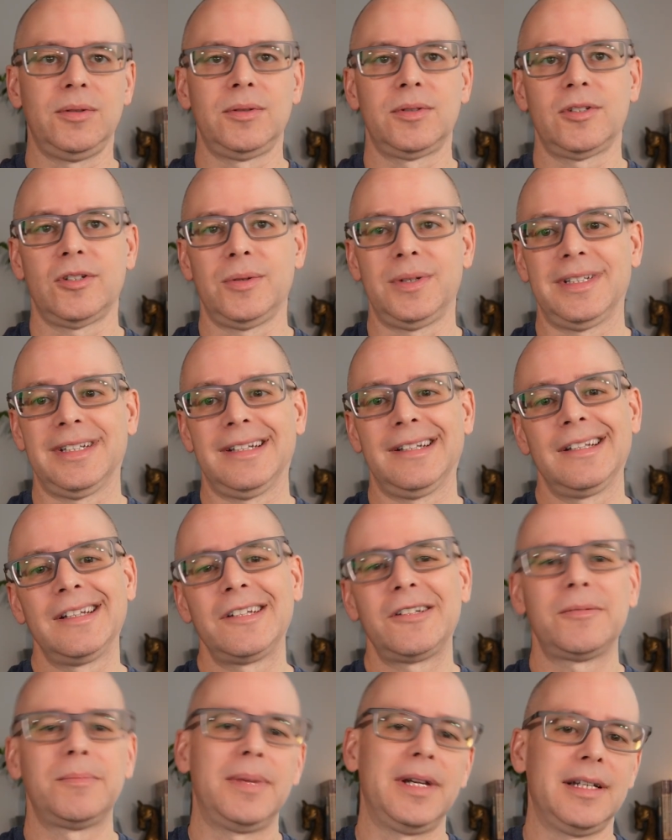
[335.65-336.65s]
So it's a
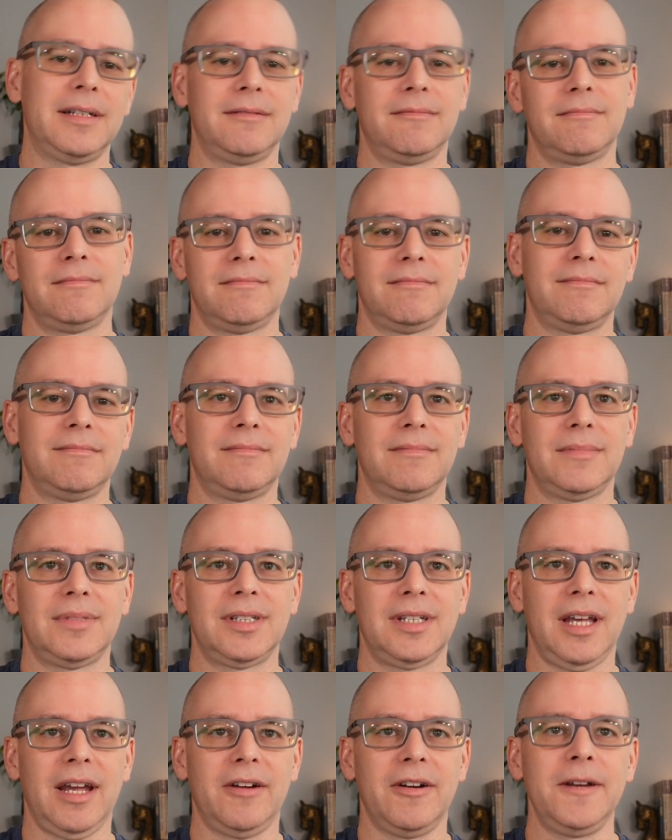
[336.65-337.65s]
little bit
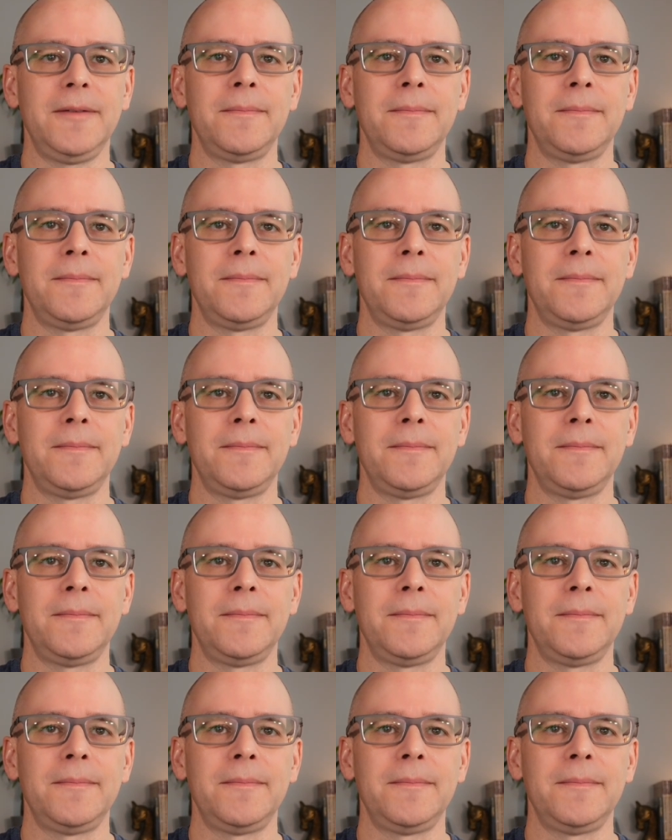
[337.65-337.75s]
scary.